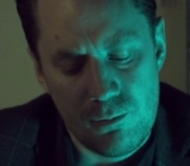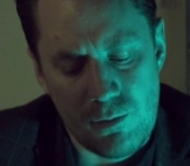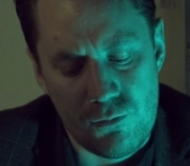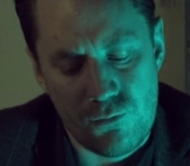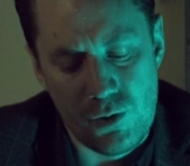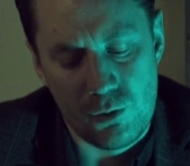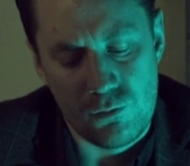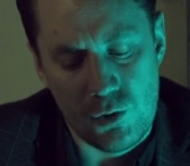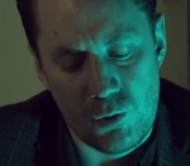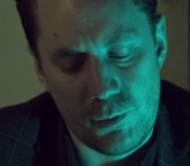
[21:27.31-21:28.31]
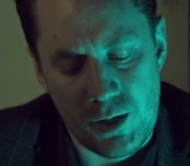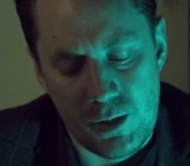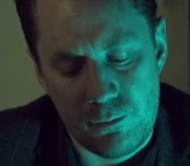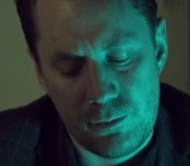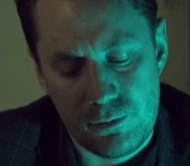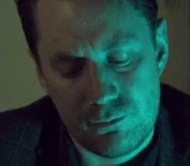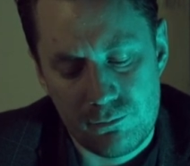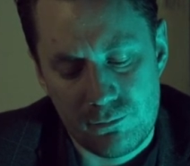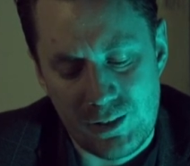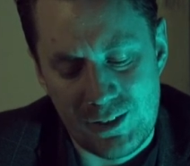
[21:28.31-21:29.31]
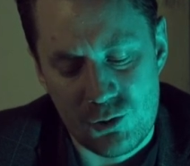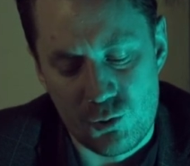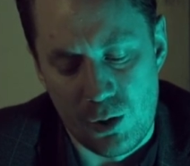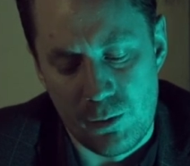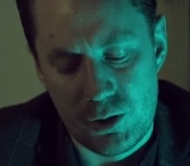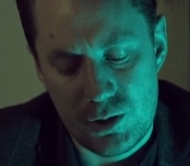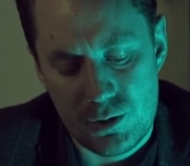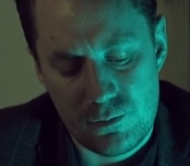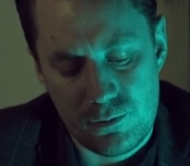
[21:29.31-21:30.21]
My phone woke me up. It was Robert.